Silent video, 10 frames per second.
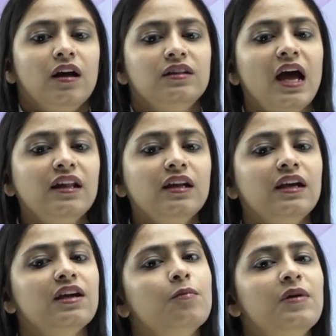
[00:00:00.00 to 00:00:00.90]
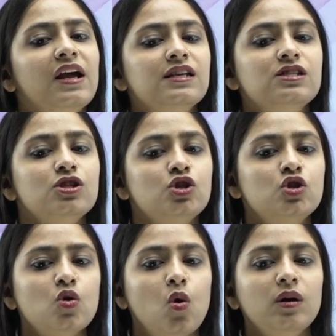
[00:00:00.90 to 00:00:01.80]
Then he replaced the
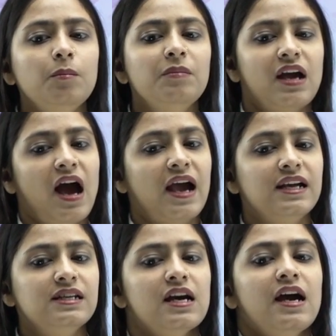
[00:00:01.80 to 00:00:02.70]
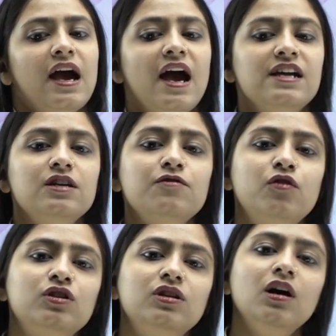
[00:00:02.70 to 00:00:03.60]
stone behind, heading
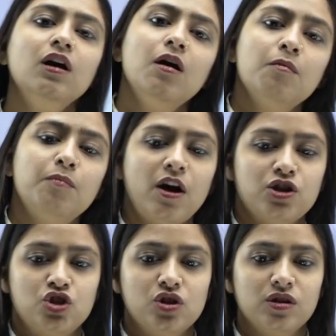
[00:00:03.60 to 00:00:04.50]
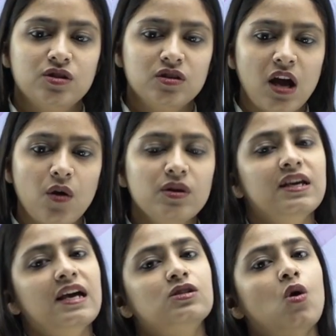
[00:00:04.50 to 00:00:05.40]
for the pasture. So now he
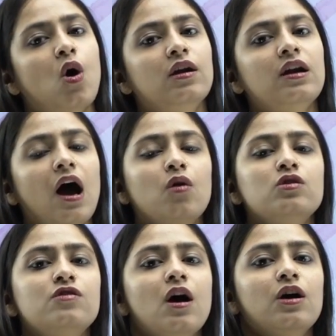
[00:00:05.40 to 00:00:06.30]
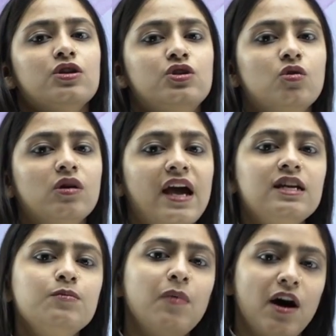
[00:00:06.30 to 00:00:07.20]
has gone out to
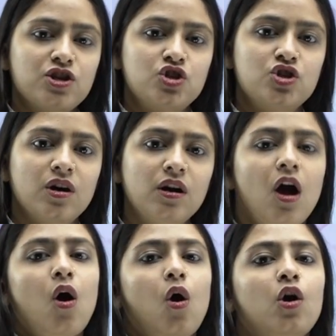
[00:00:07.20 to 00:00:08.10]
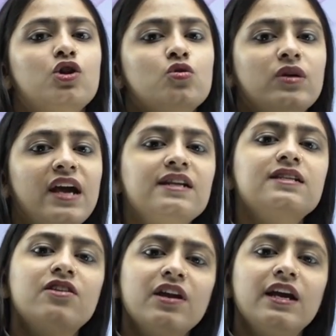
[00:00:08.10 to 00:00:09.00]
get pasture or to
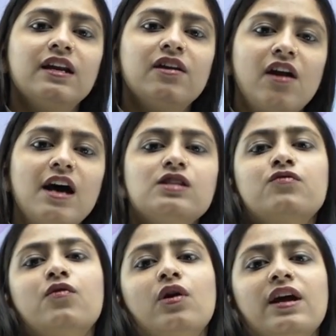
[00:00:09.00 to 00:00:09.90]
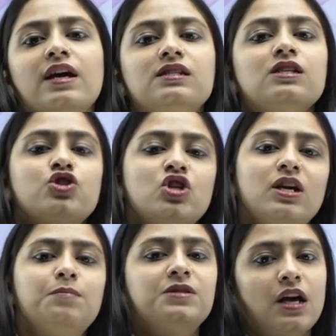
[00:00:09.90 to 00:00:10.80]
get green grass for his
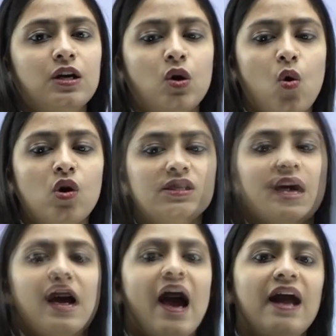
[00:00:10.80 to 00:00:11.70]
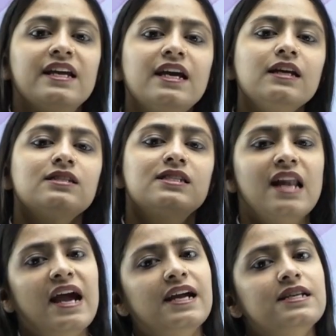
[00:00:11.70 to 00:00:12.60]
sheep and goats, and he
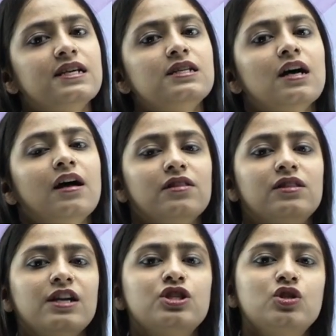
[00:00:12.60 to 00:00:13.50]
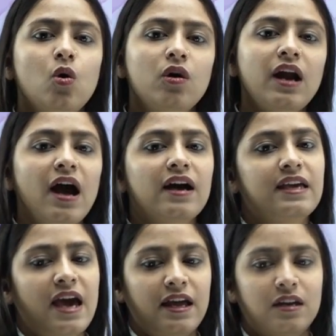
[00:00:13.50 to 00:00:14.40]
slided that door
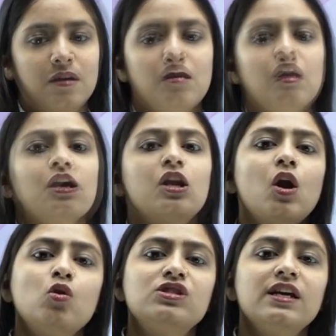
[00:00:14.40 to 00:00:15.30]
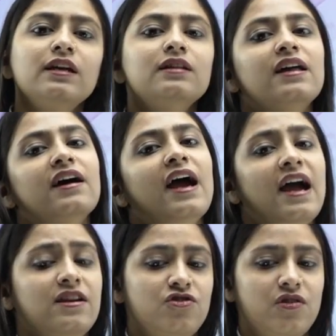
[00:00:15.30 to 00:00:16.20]
again, closing the
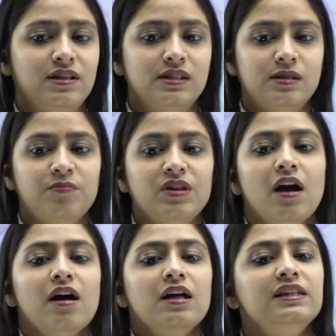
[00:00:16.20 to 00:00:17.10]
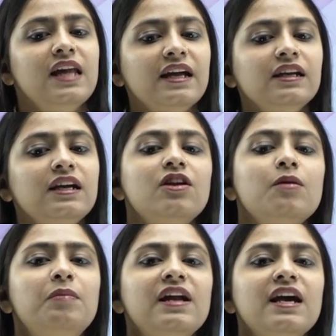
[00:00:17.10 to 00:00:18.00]
entrance. Then he
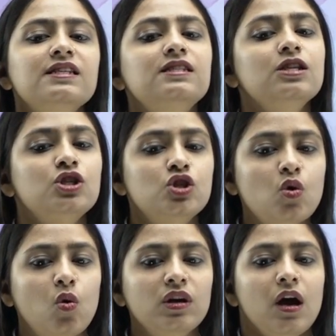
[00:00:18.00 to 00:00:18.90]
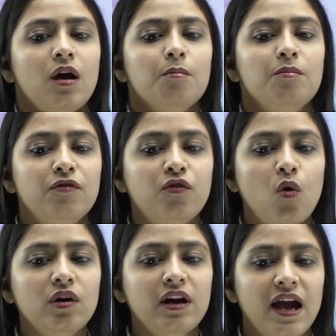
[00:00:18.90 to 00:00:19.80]
replaced the stone
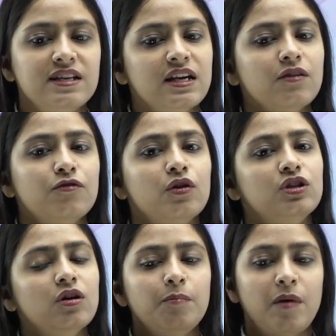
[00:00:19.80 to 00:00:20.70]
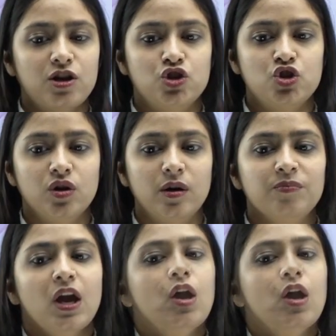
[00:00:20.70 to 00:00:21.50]
before heading for the pasture.